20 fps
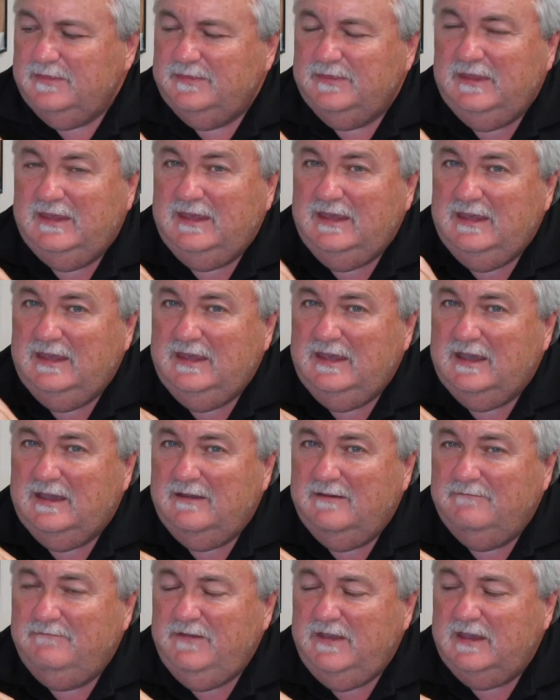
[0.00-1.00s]
the
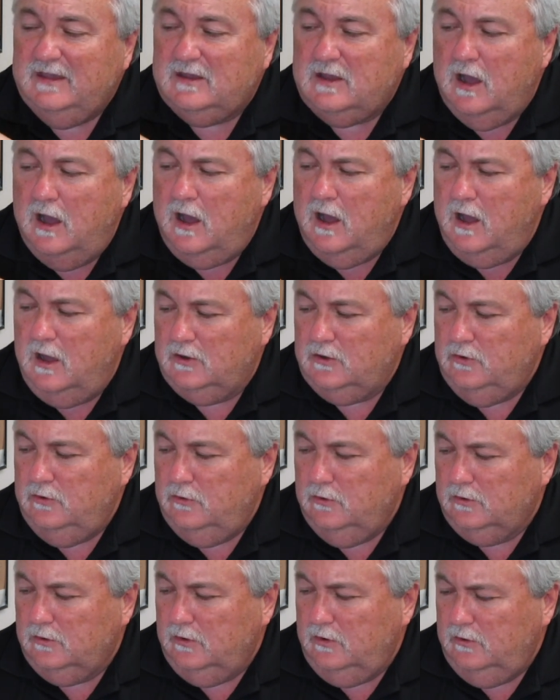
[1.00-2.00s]
Viet Cong,
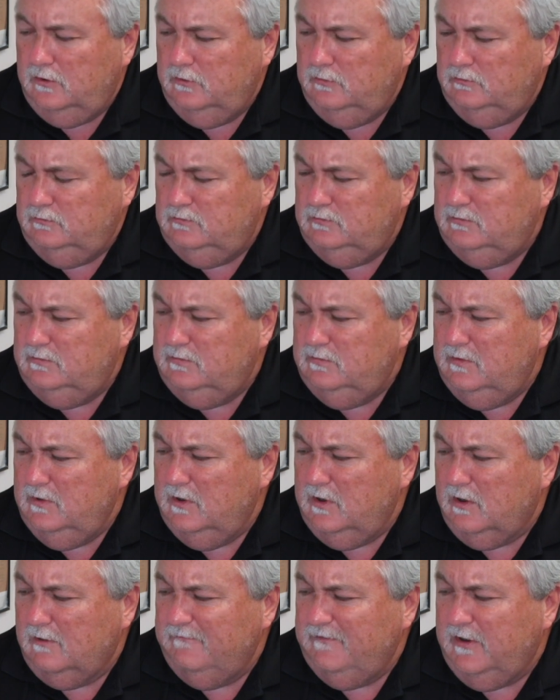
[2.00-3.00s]
who
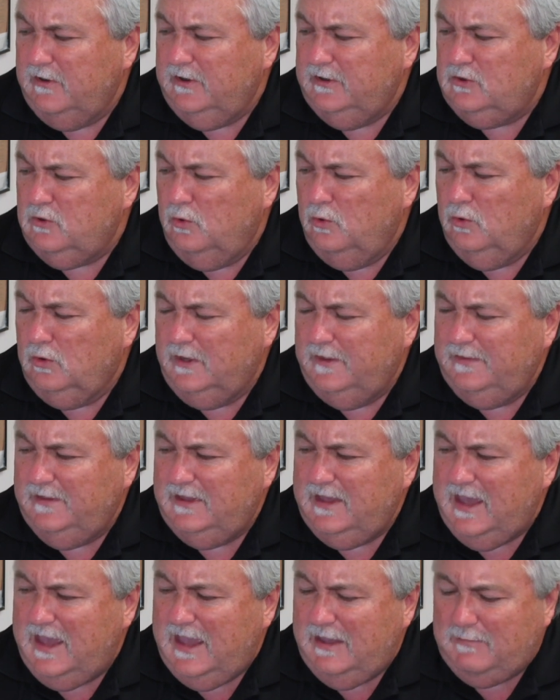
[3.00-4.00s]
are very cool in the
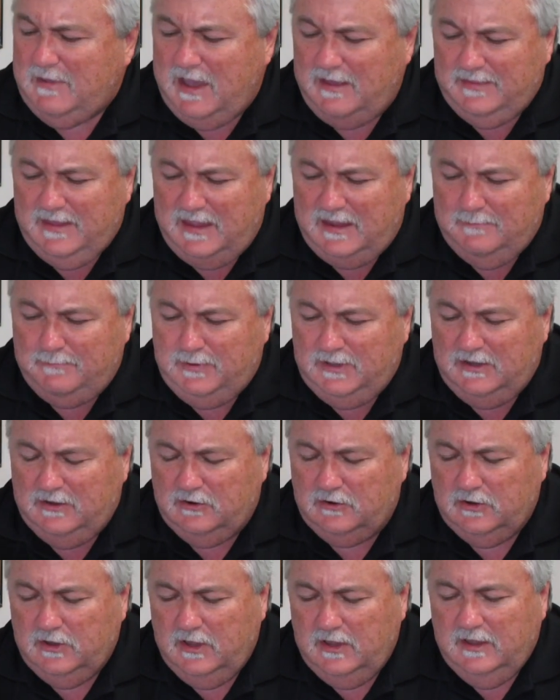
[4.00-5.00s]
game, how they
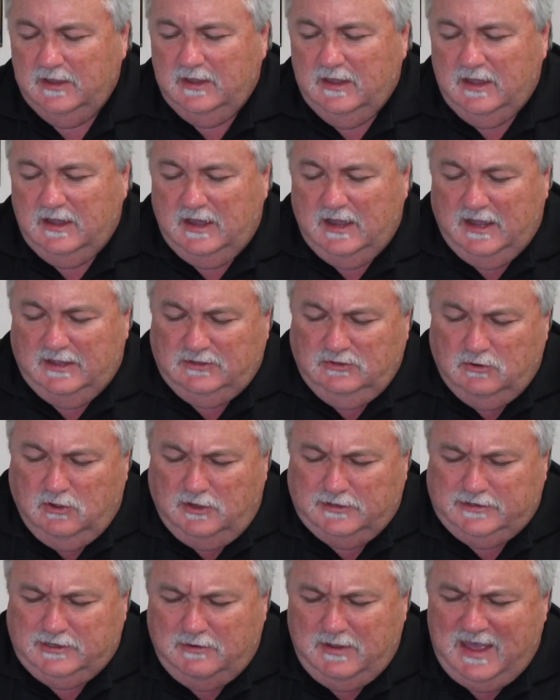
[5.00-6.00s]
appear. You
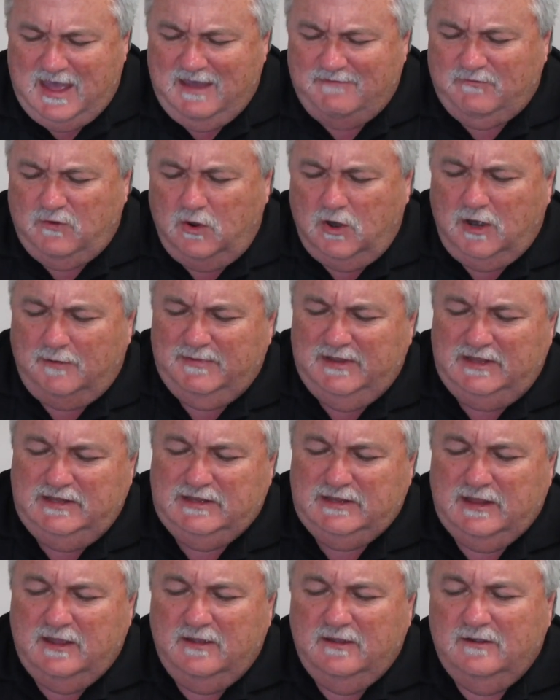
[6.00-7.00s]
also have
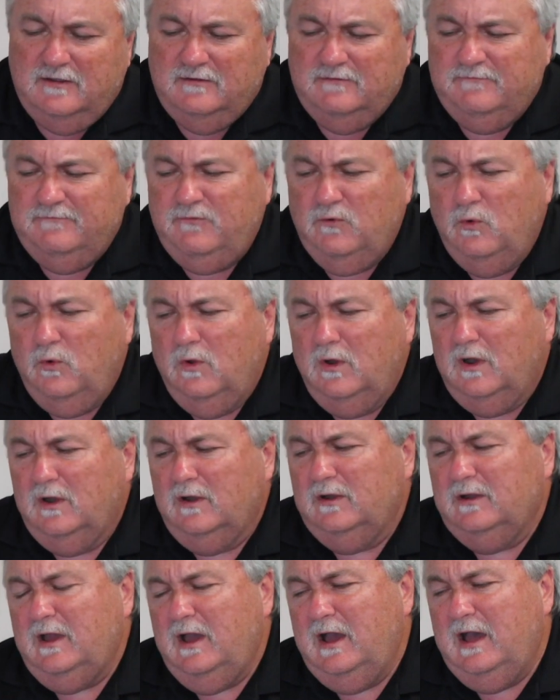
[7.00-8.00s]
armies
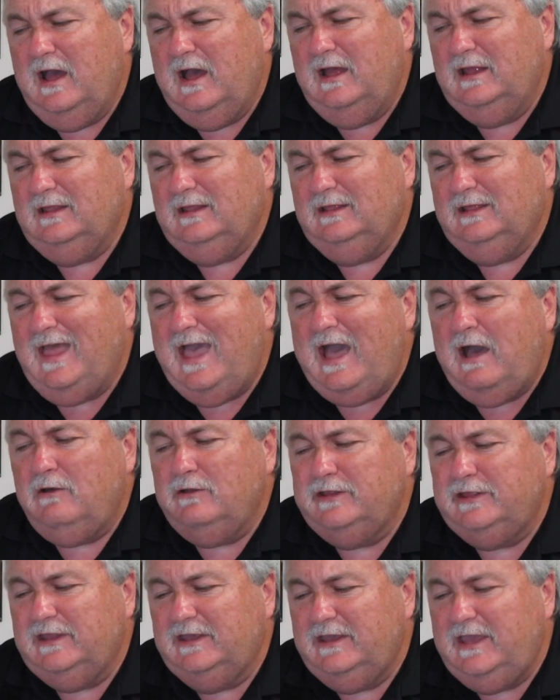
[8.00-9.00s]
for
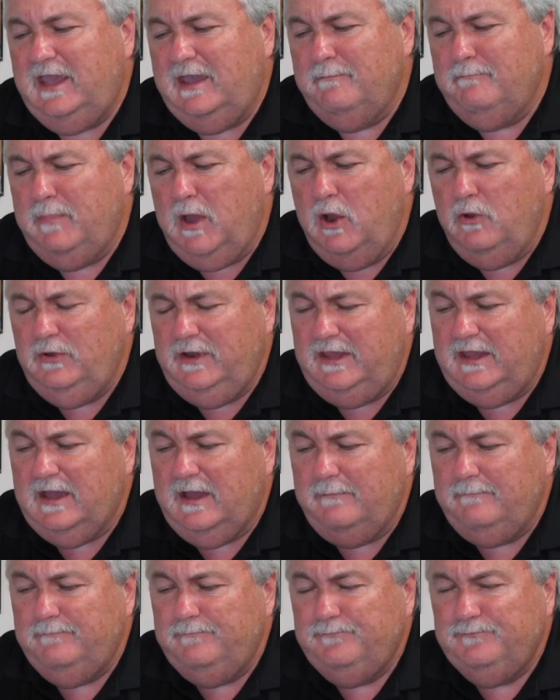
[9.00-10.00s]
Laos and
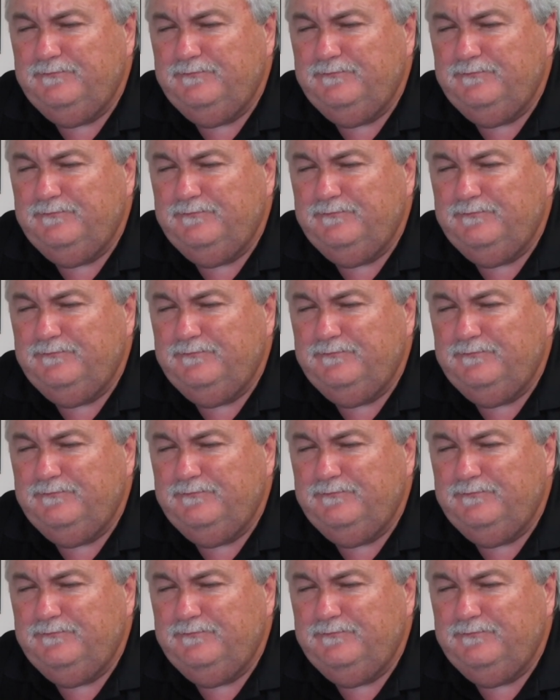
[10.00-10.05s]
Cambodia,